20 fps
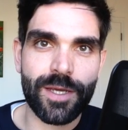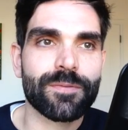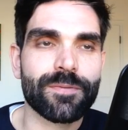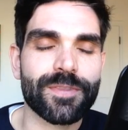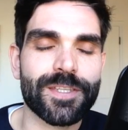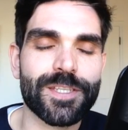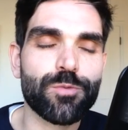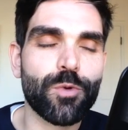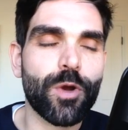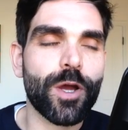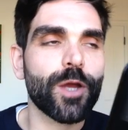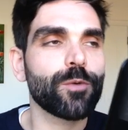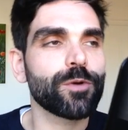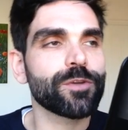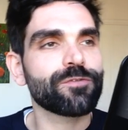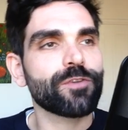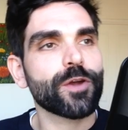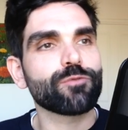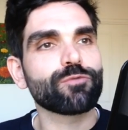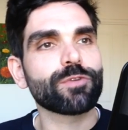This is what I always
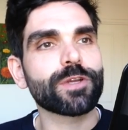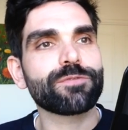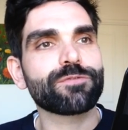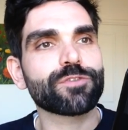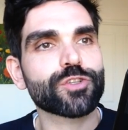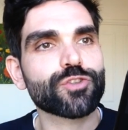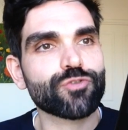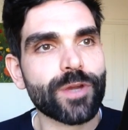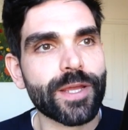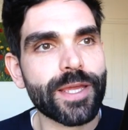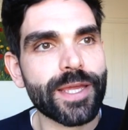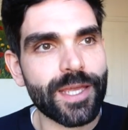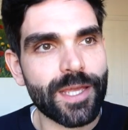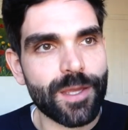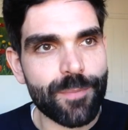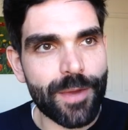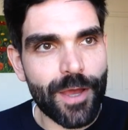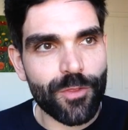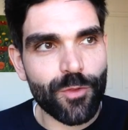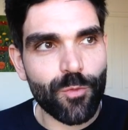find really frustrating
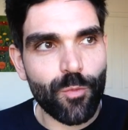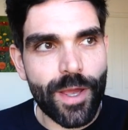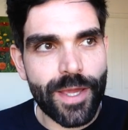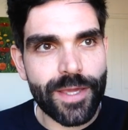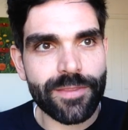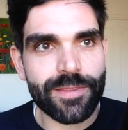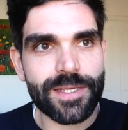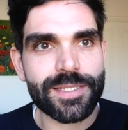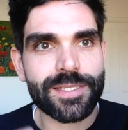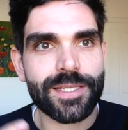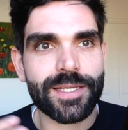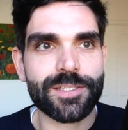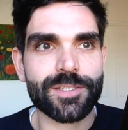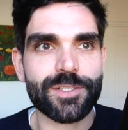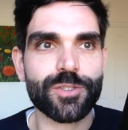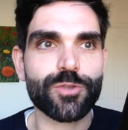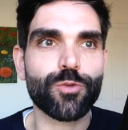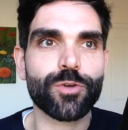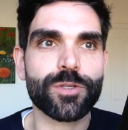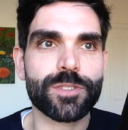about the way these things are
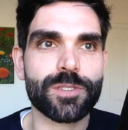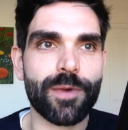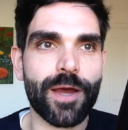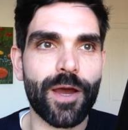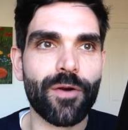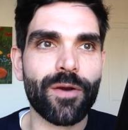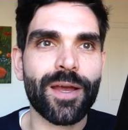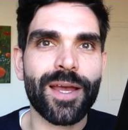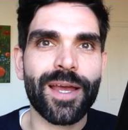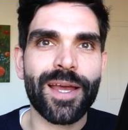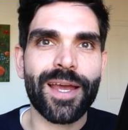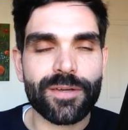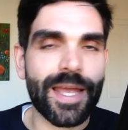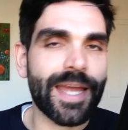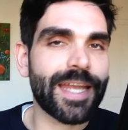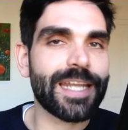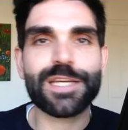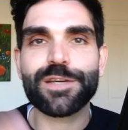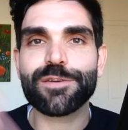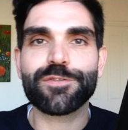talked about.
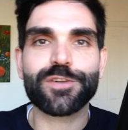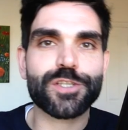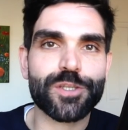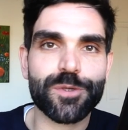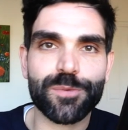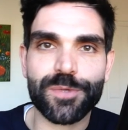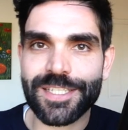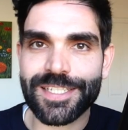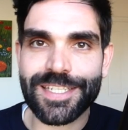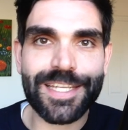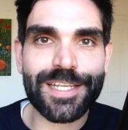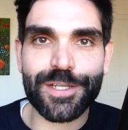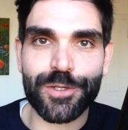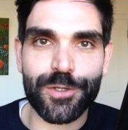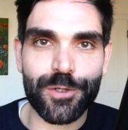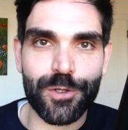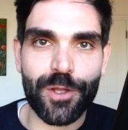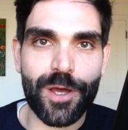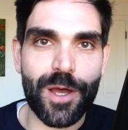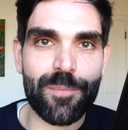Any of us who are
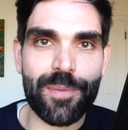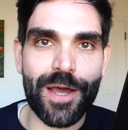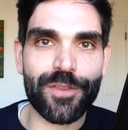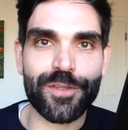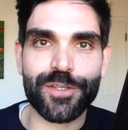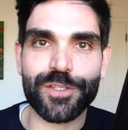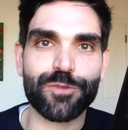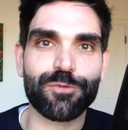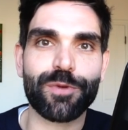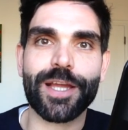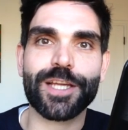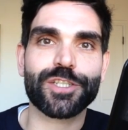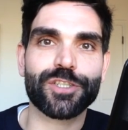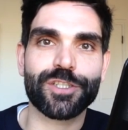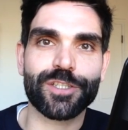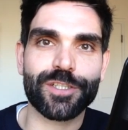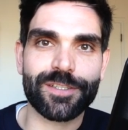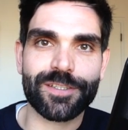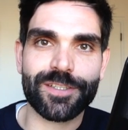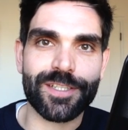cynical about the
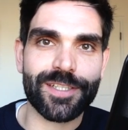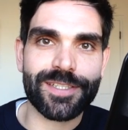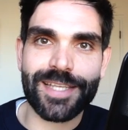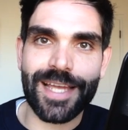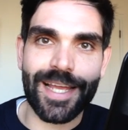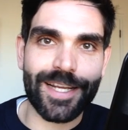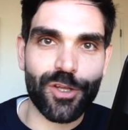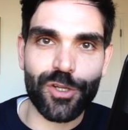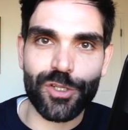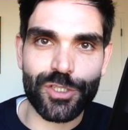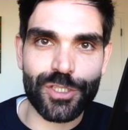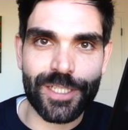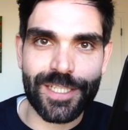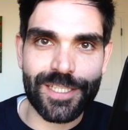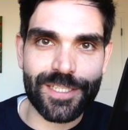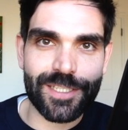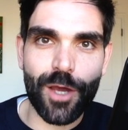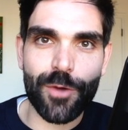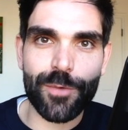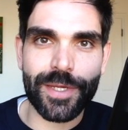direction that technology is
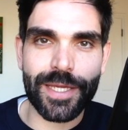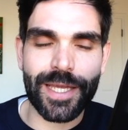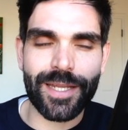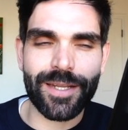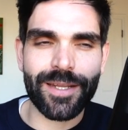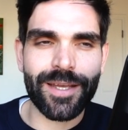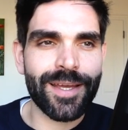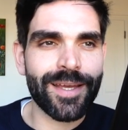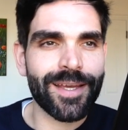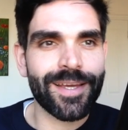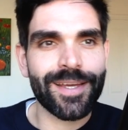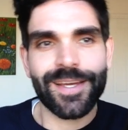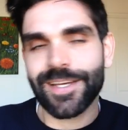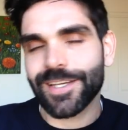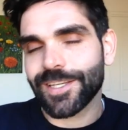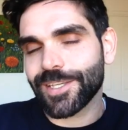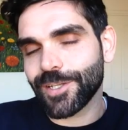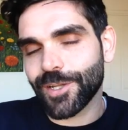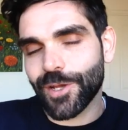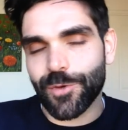going in,
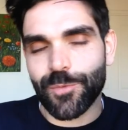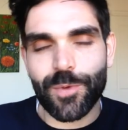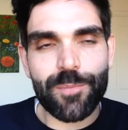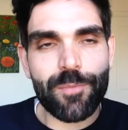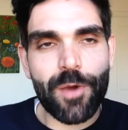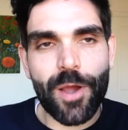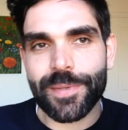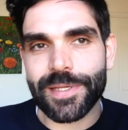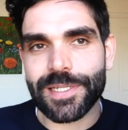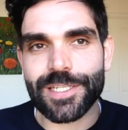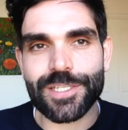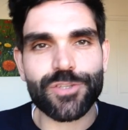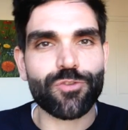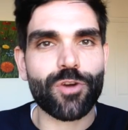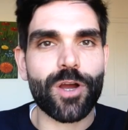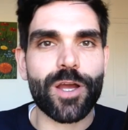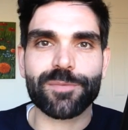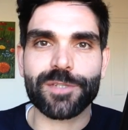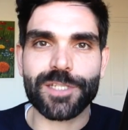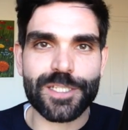you know, we might be
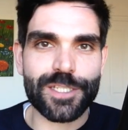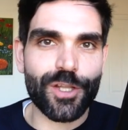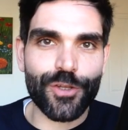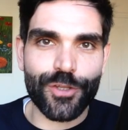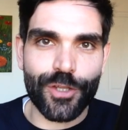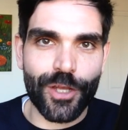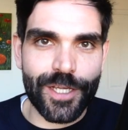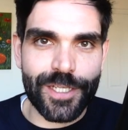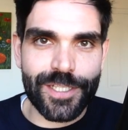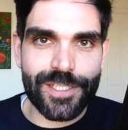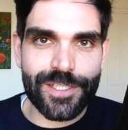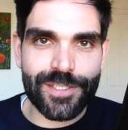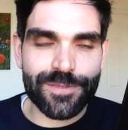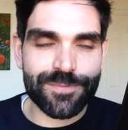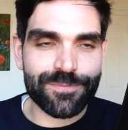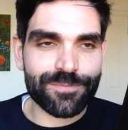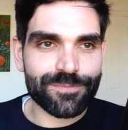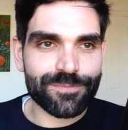described as Luddites,